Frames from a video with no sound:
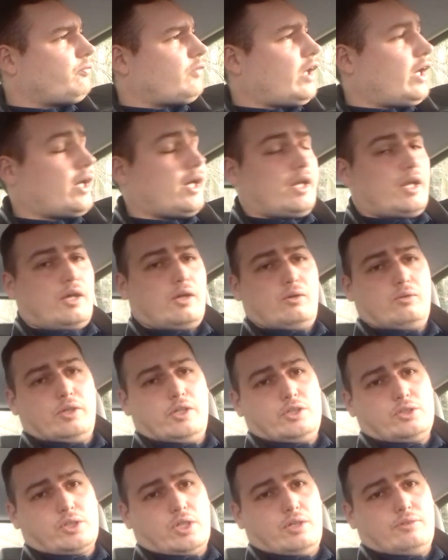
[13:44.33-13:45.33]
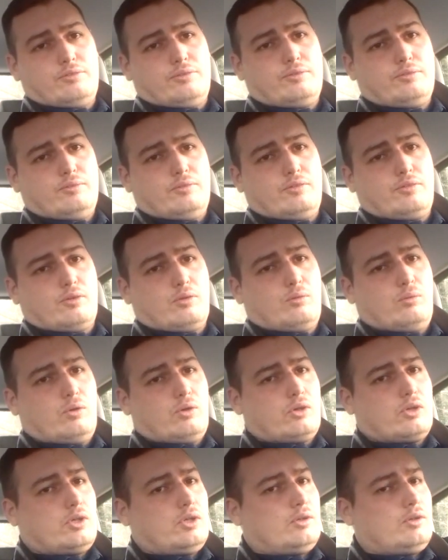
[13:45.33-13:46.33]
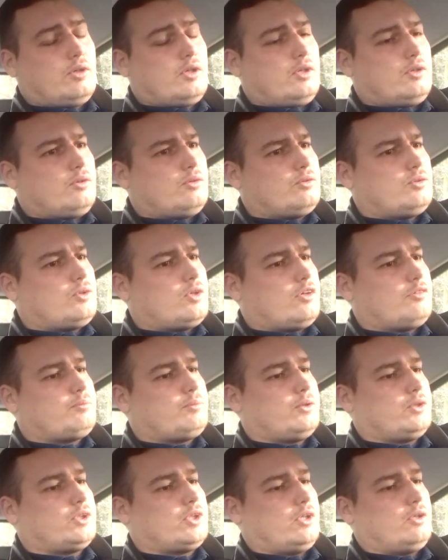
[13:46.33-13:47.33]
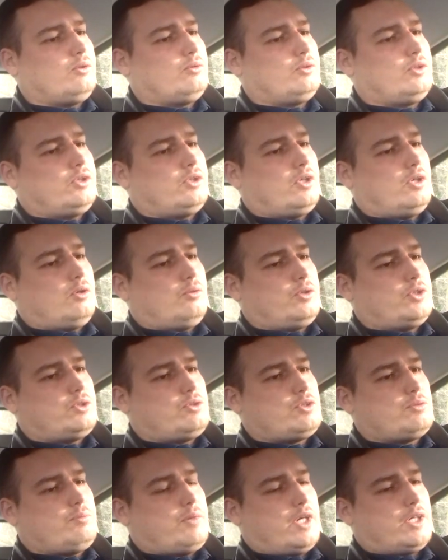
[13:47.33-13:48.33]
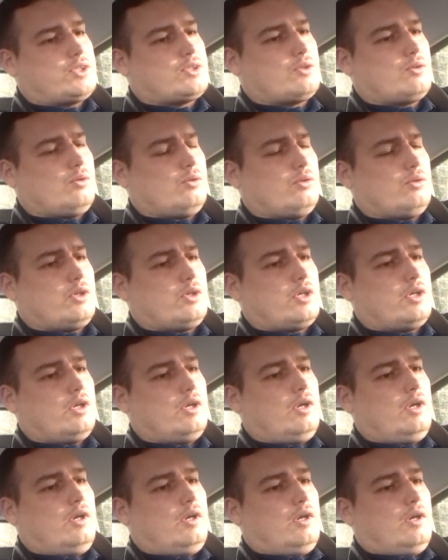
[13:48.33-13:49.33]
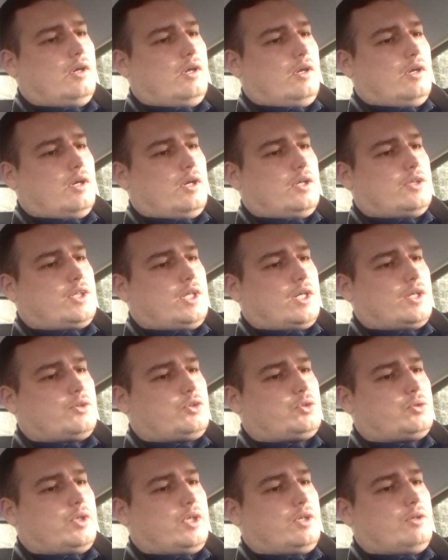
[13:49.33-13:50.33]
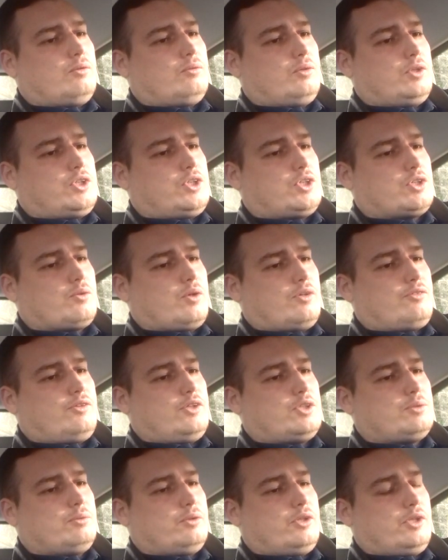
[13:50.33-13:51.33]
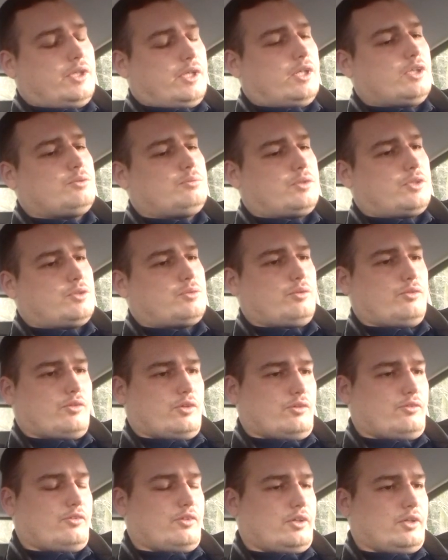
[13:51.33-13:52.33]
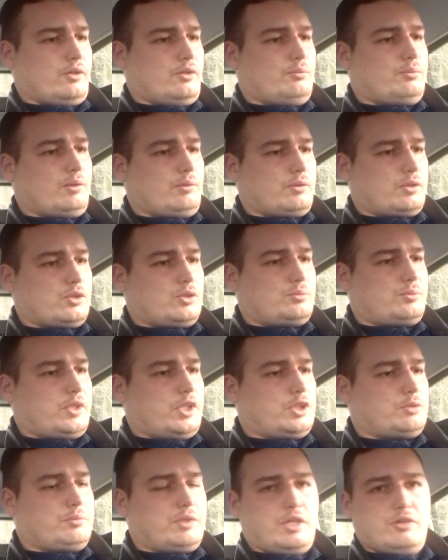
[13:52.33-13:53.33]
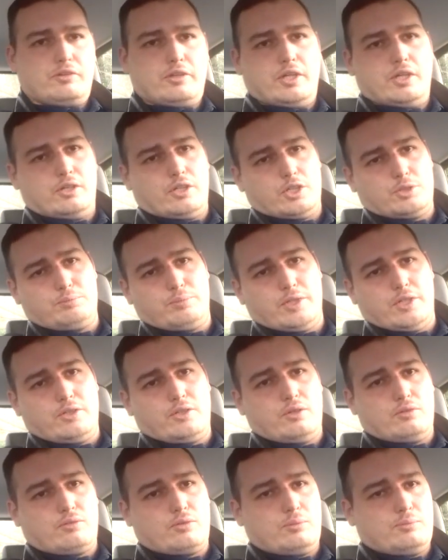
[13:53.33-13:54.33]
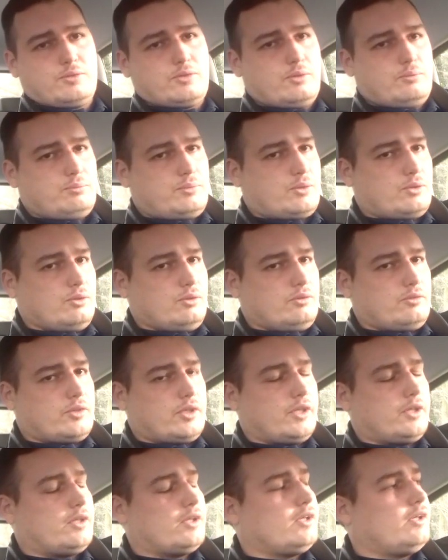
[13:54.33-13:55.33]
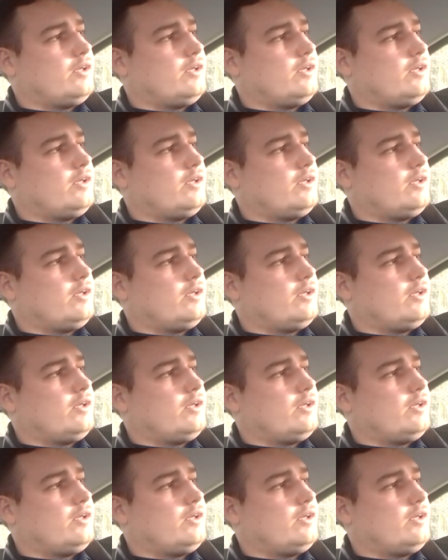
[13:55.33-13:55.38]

Again, I only drive for work. I don't drive first. I always use a bicycle, or I take a train, which is quite feasible in the Netherlands because we've got fairly good public transportation. But even here, there's plenty of room to improve, right?